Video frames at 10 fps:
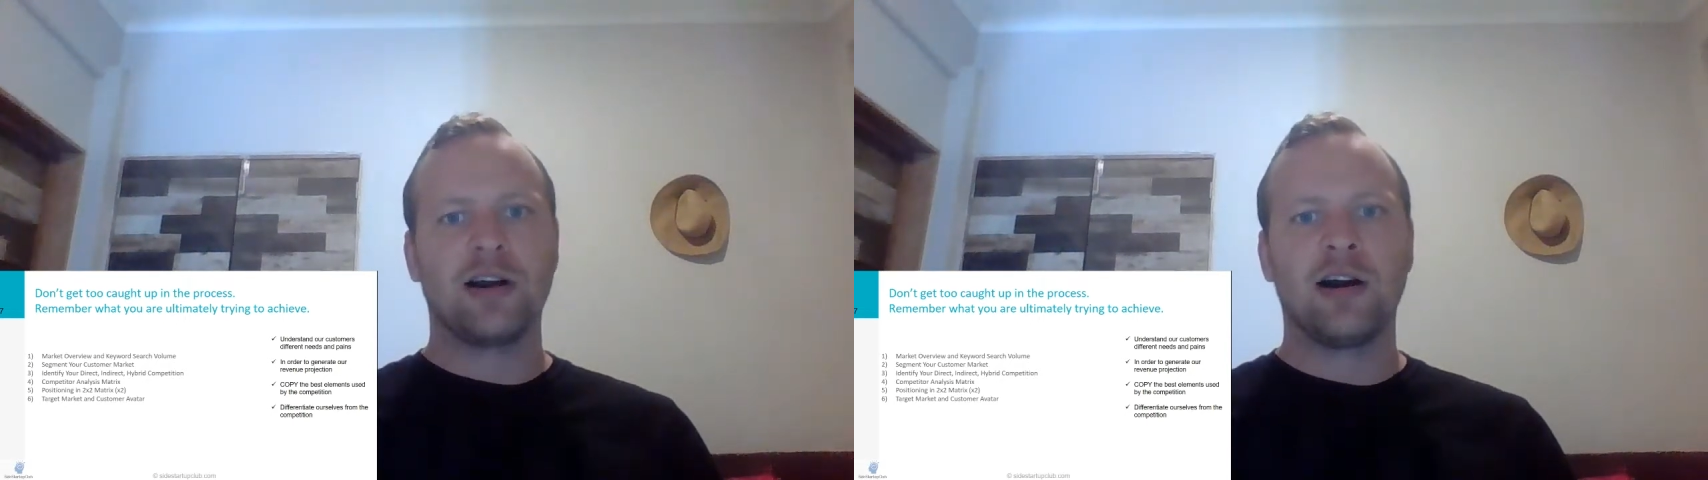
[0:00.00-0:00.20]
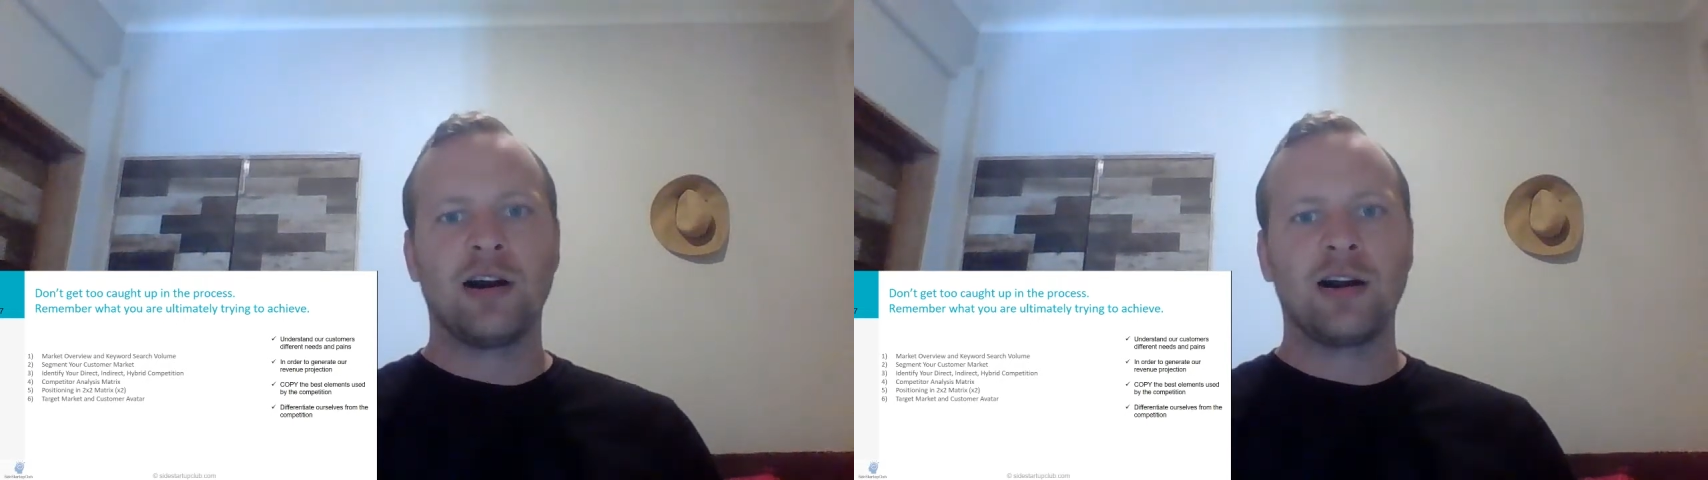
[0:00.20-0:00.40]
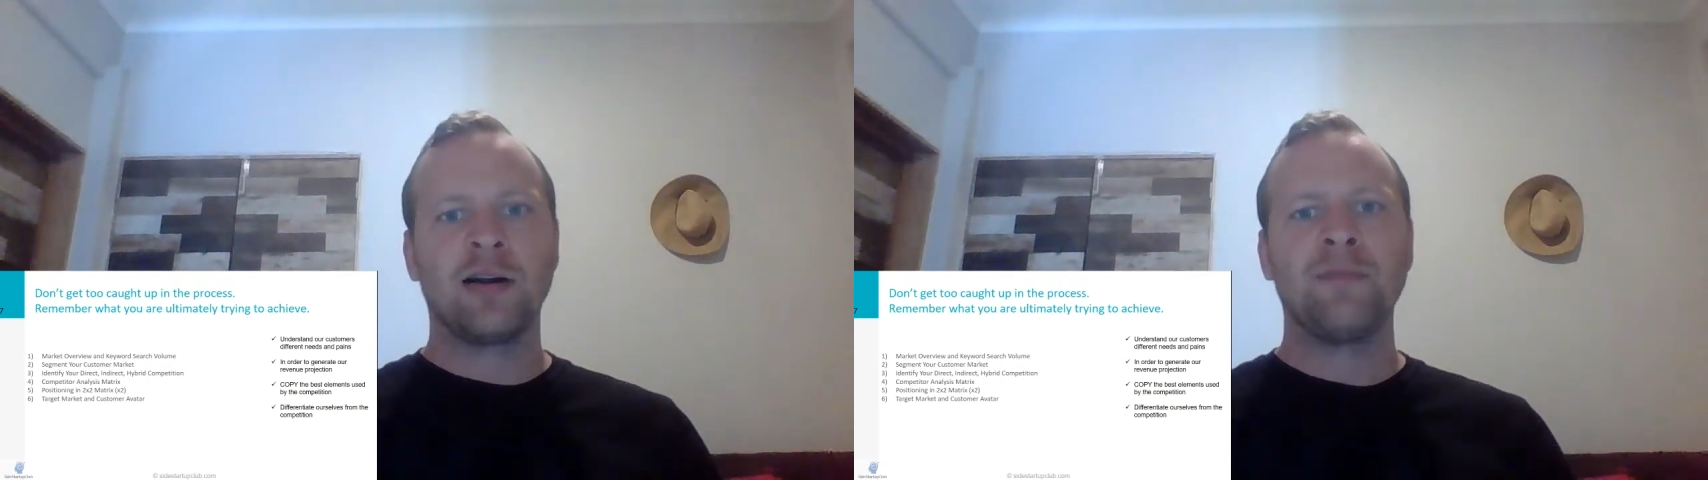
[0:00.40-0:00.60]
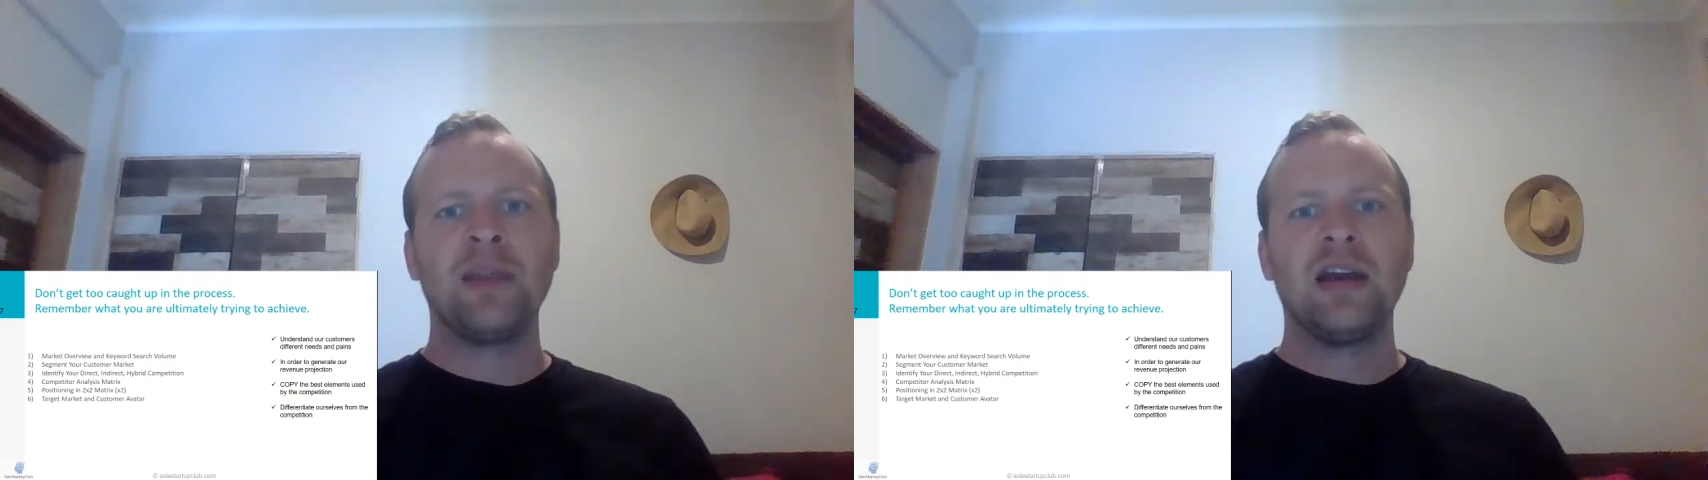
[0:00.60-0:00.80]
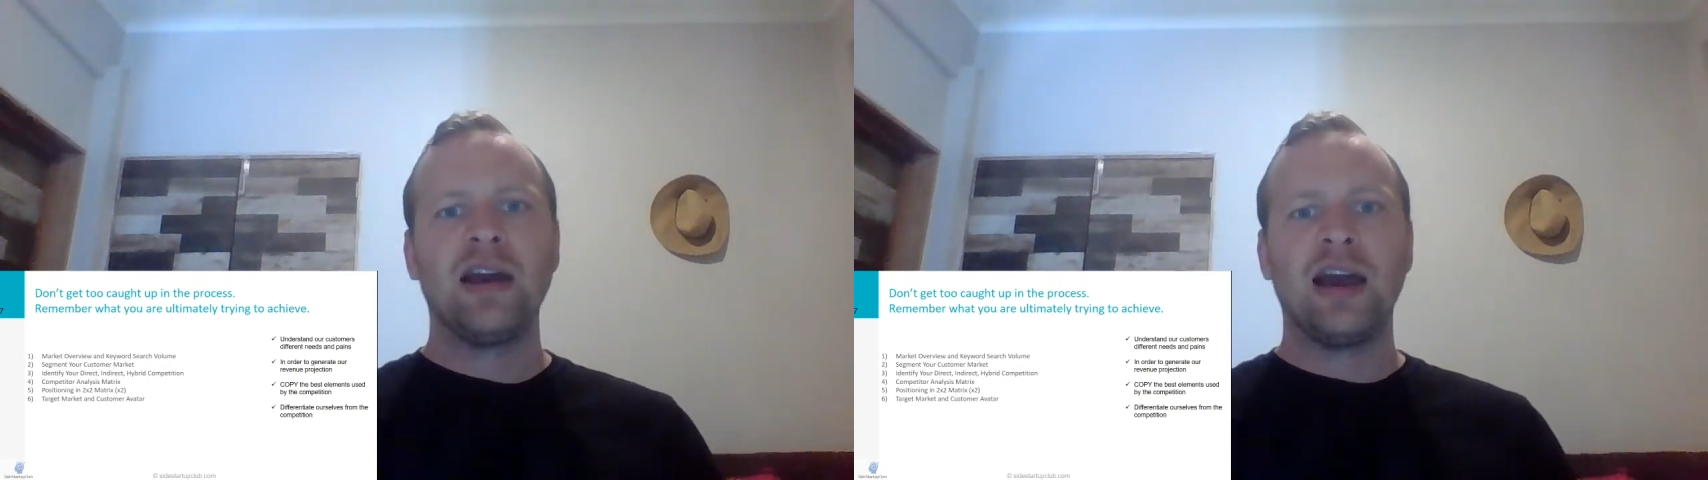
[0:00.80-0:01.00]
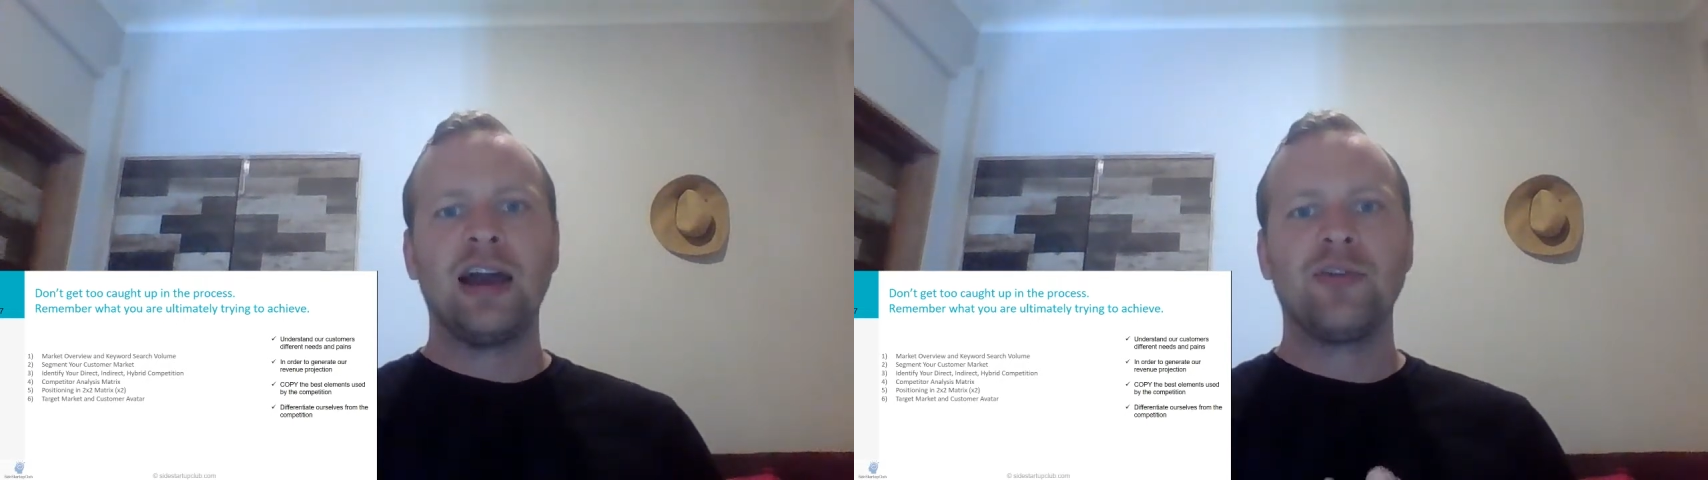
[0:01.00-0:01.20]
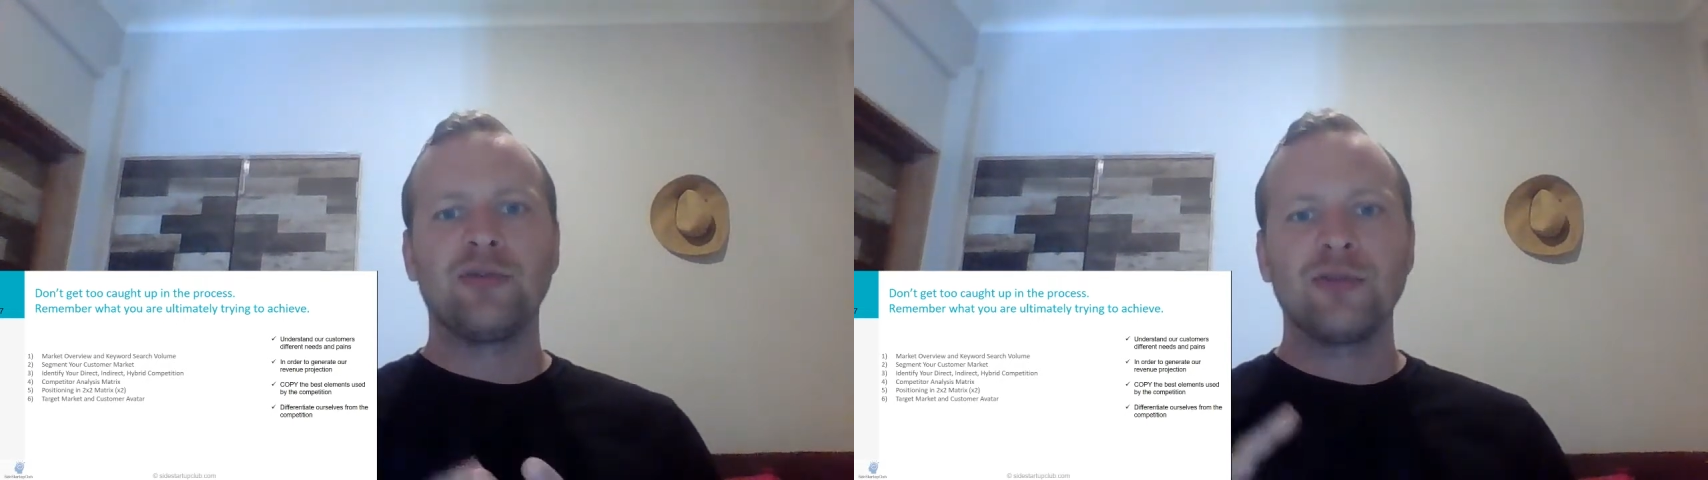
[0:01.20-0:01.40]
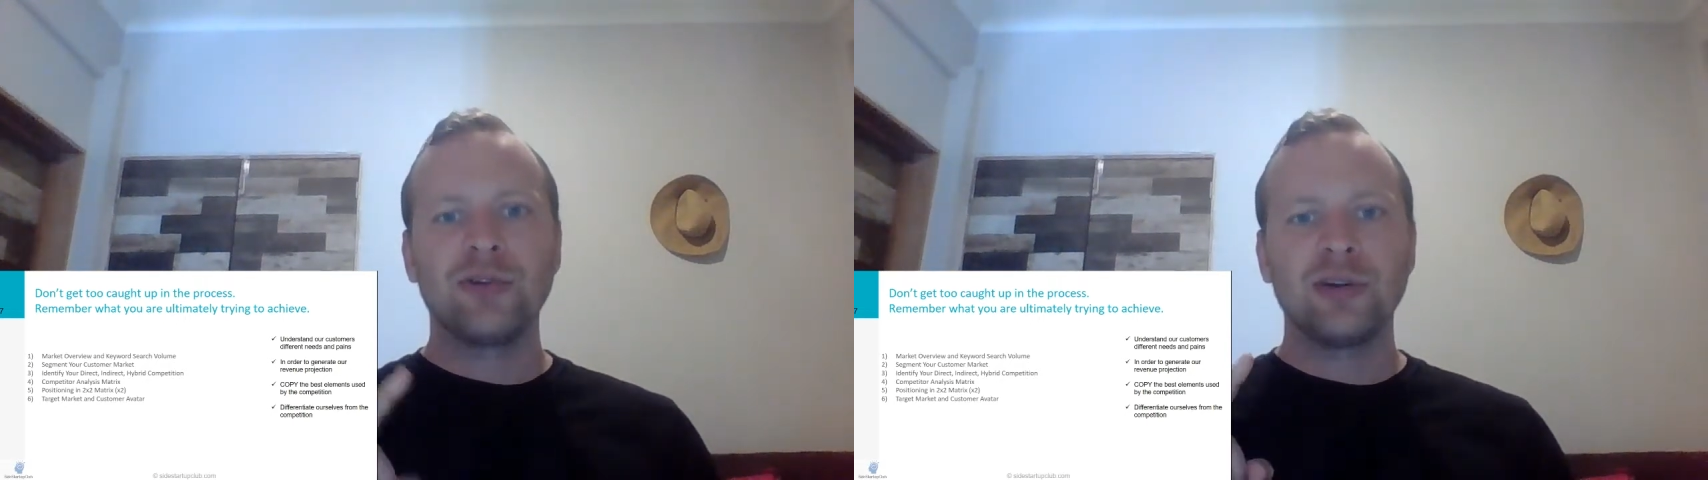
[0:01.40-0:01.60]
are,
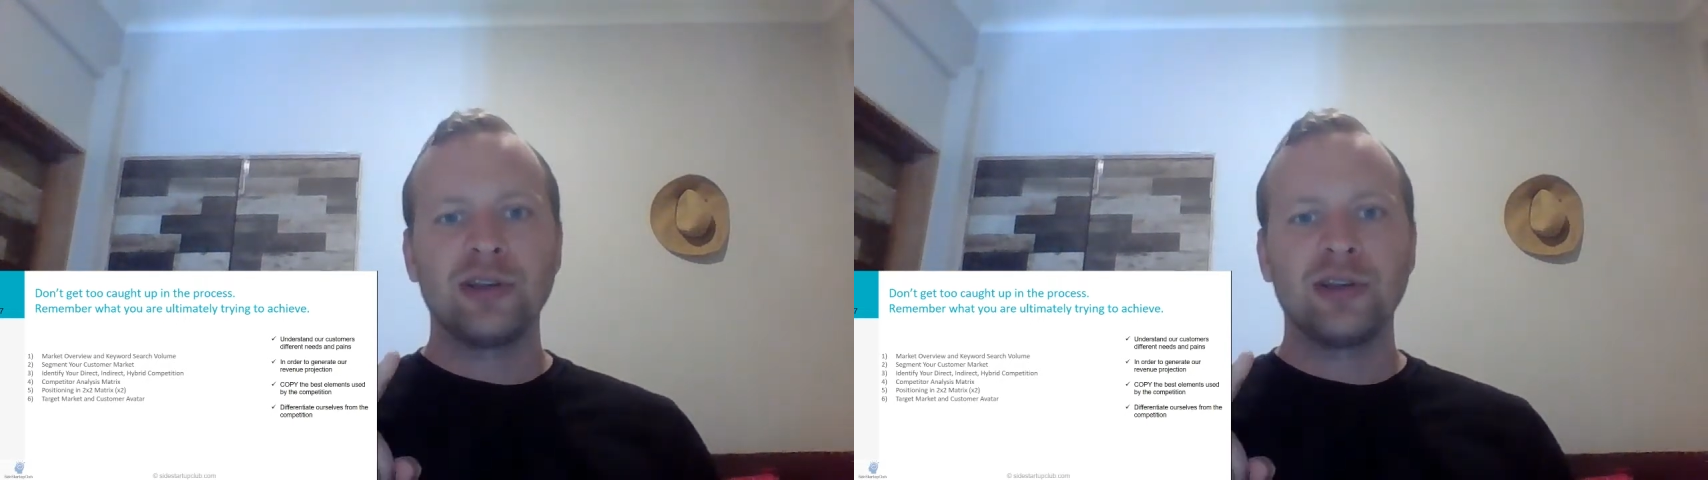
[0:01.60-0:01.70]
and really